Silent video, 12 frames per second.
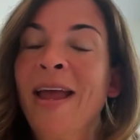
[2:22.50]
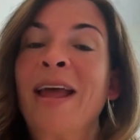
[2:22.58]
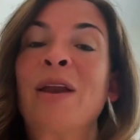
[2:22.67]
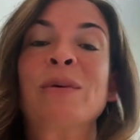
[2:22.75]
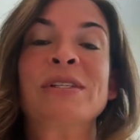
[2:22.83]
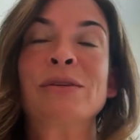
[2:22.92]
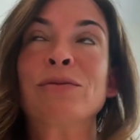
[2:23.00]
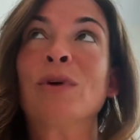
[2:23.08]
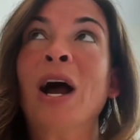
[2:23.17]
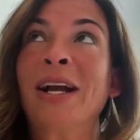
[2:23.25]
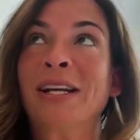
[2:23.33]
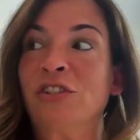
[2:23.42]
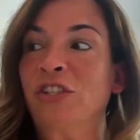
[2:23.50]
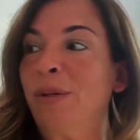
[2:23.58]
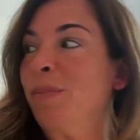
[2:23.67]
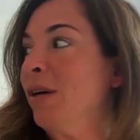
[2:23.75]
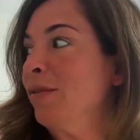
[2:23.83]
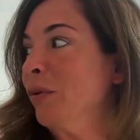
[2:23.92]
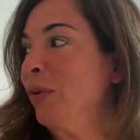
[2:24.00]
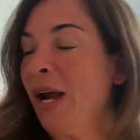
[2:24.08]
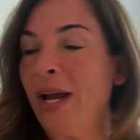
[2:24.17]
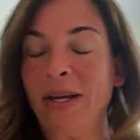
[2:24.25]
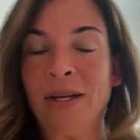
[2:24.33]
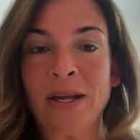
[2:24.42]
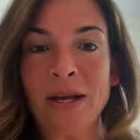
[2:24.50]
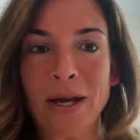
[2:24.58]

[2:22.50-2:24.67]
And it was a rocket ship of a ride.